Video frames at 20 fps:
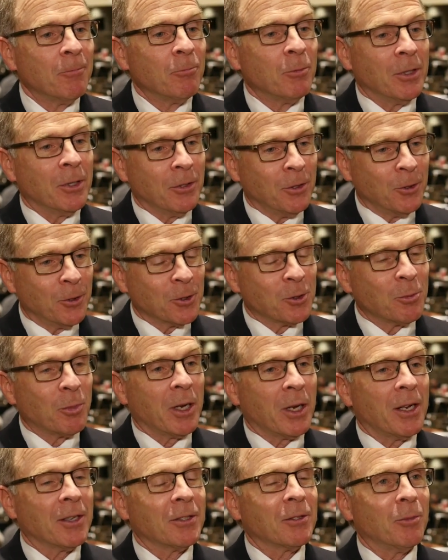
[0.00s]
in years
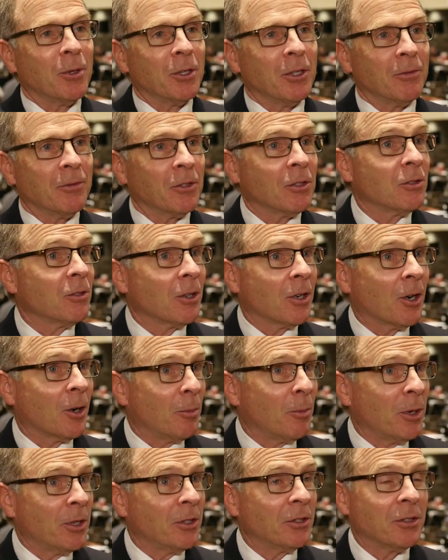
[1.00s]
past, many of us took our
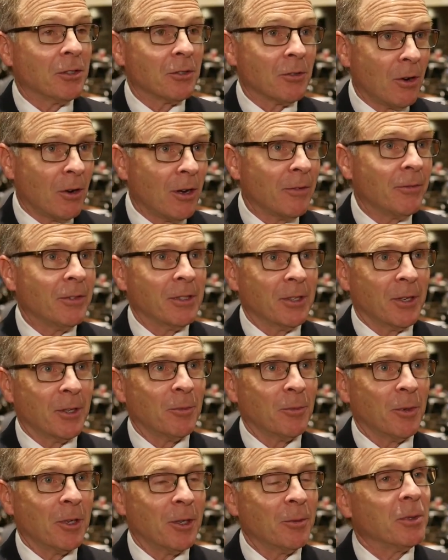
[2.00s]
patients off
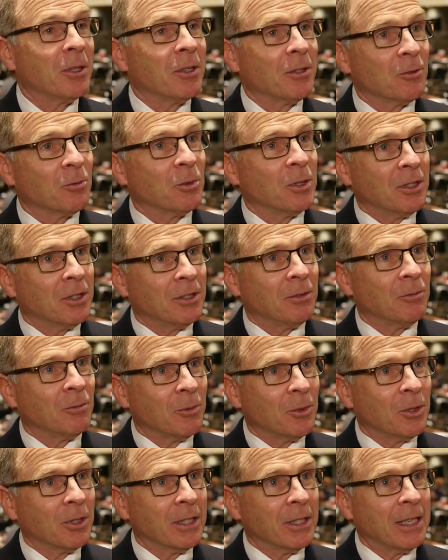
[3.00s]
ezetimibe because we didn't
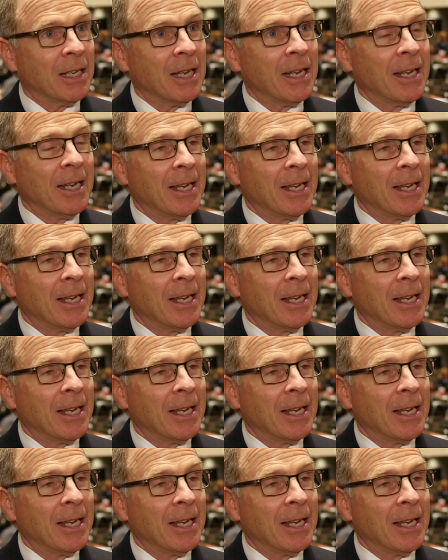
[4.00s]
really